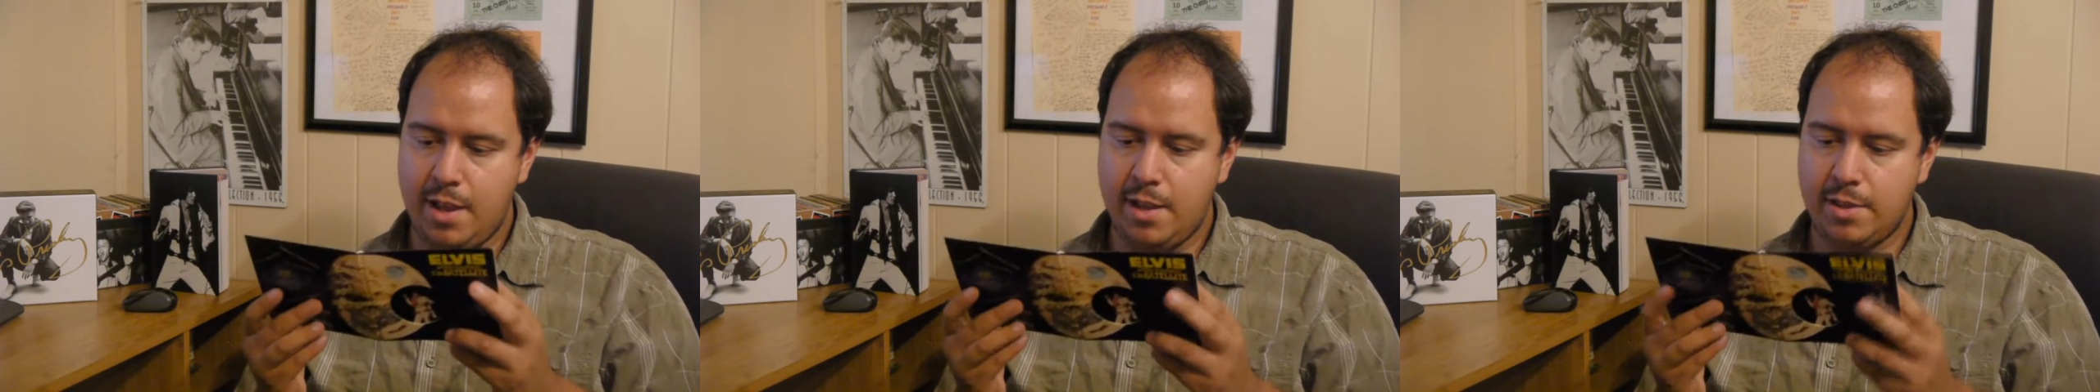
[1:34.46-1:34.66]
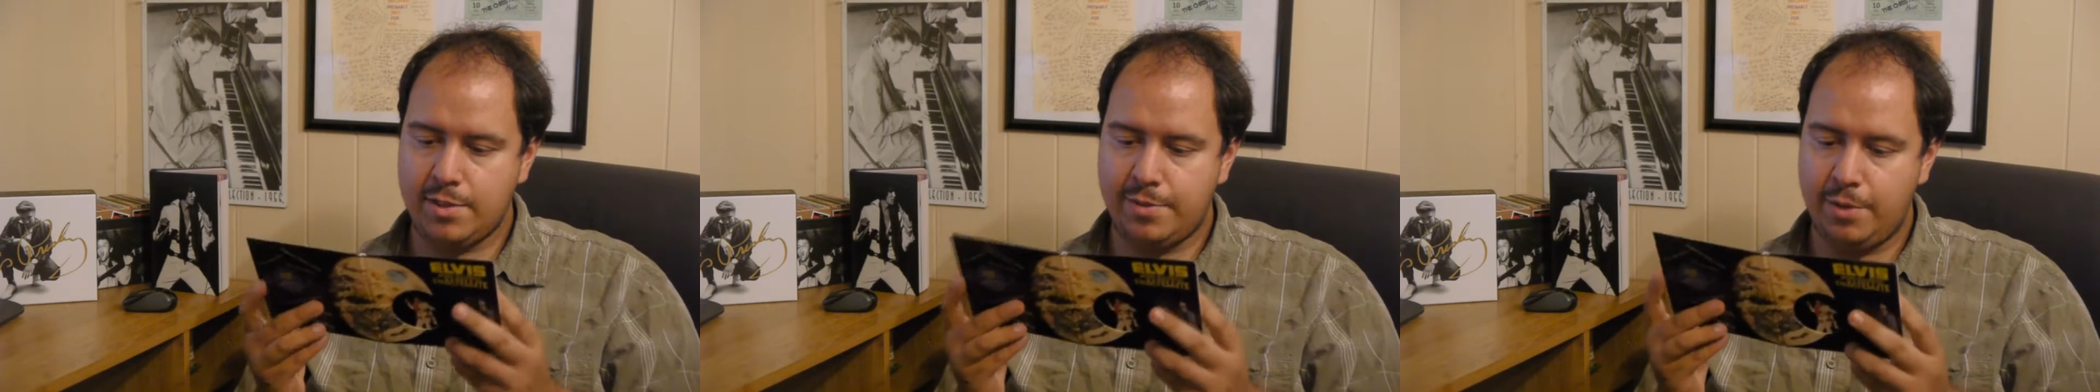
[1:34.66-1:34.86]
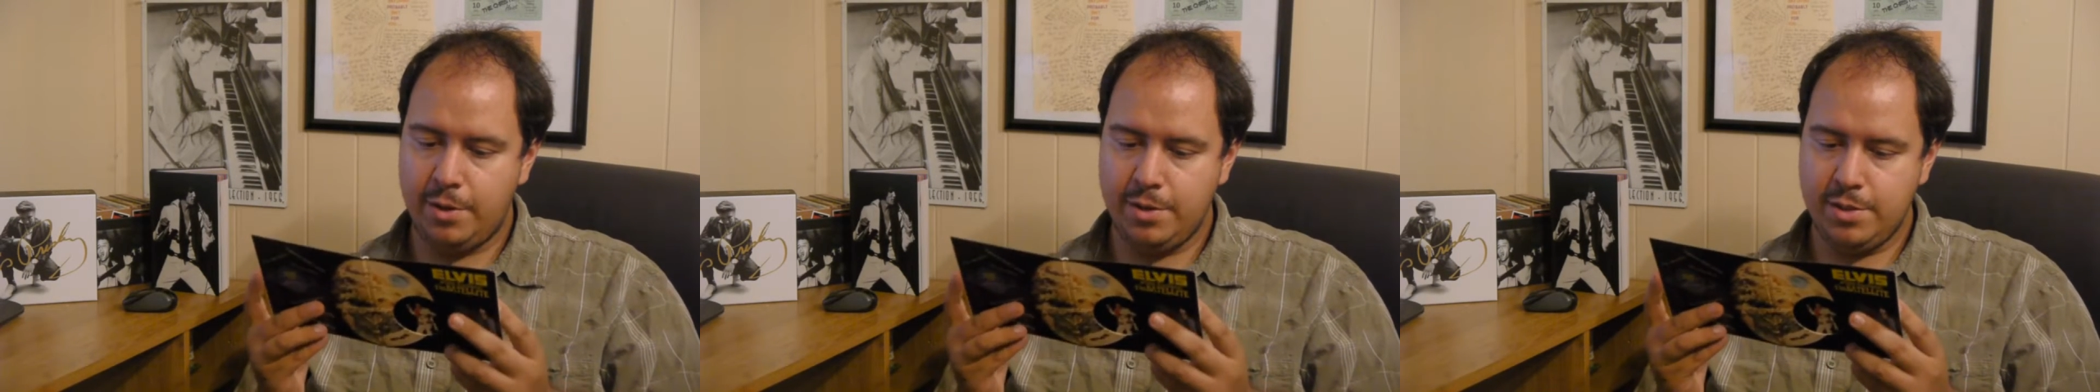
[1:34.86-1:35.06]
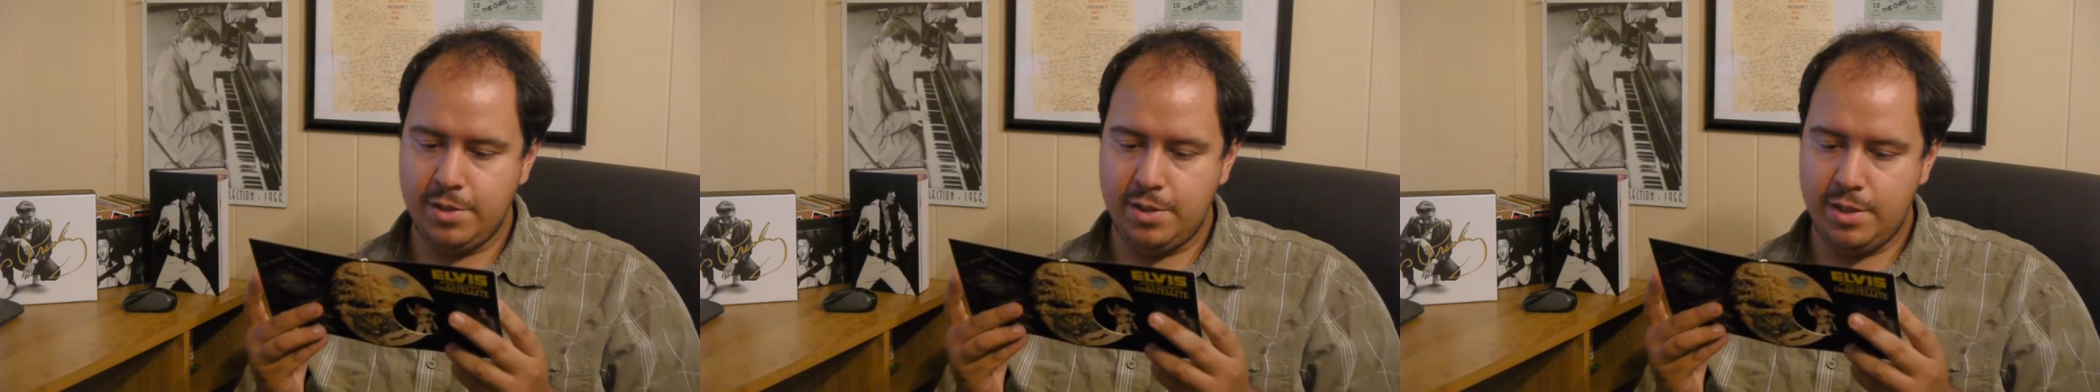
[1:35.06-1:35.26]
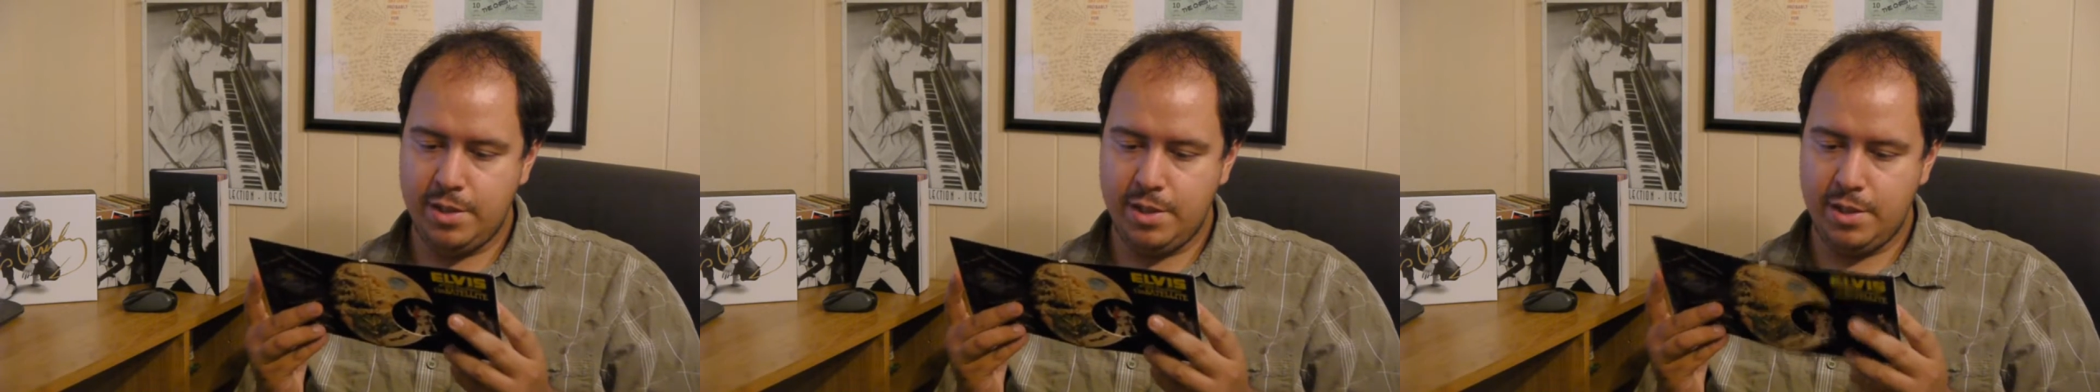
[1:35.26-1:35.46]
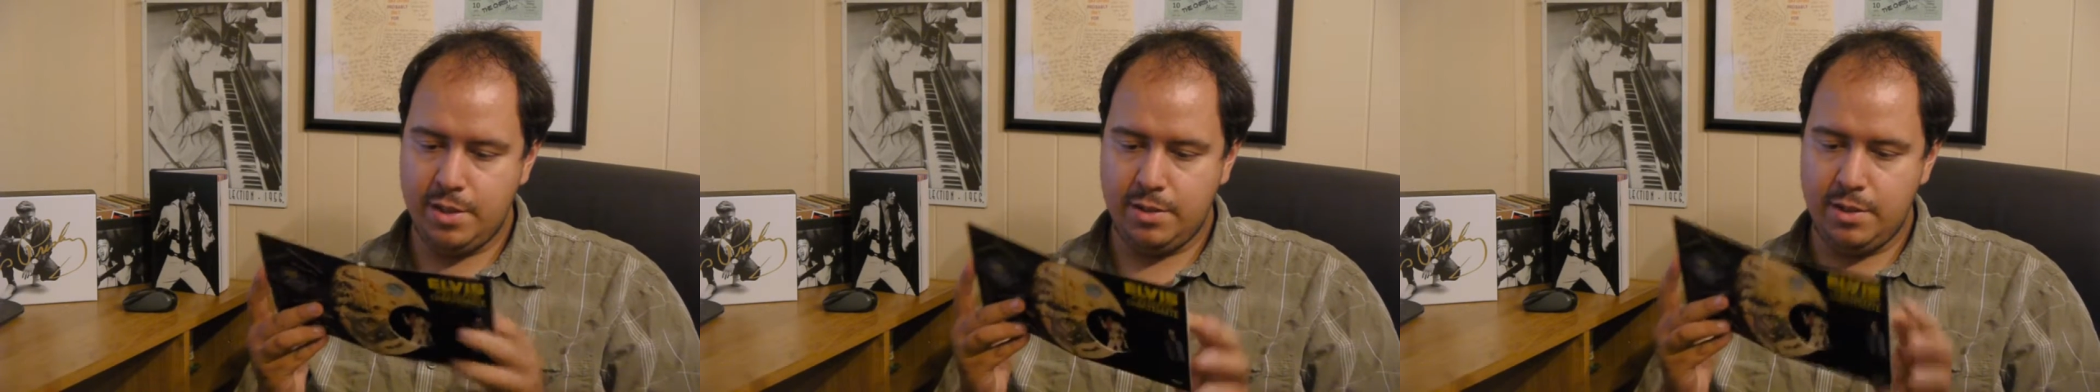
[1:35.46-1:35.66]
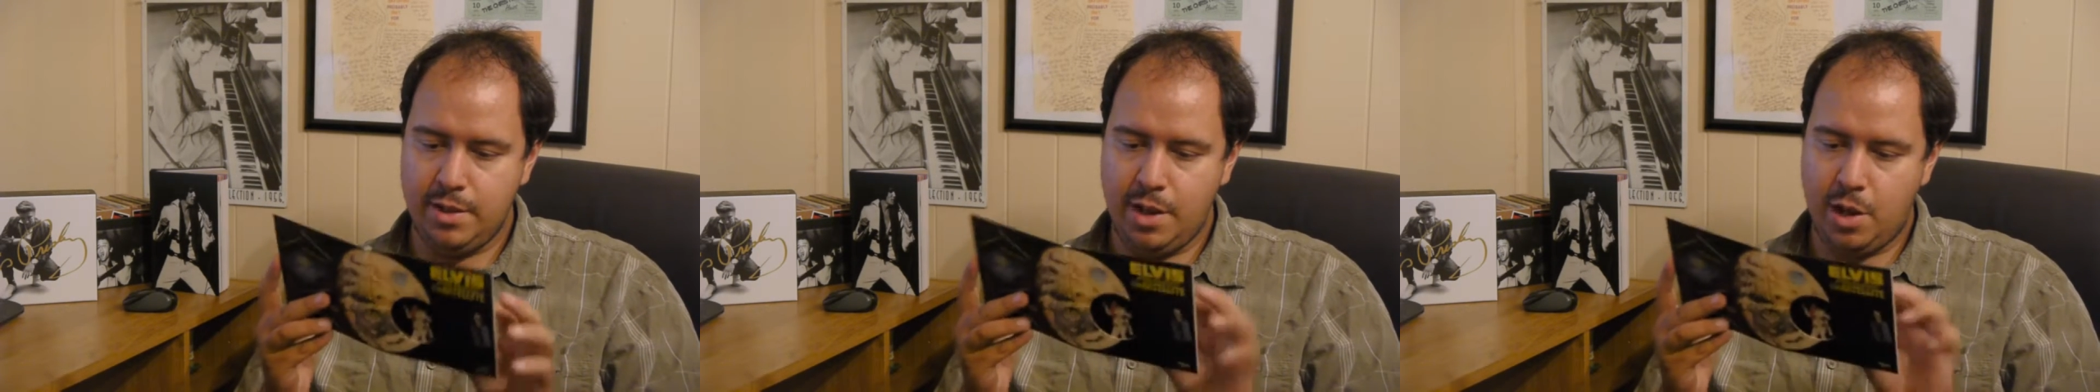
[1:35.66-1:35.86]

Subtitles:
As far as the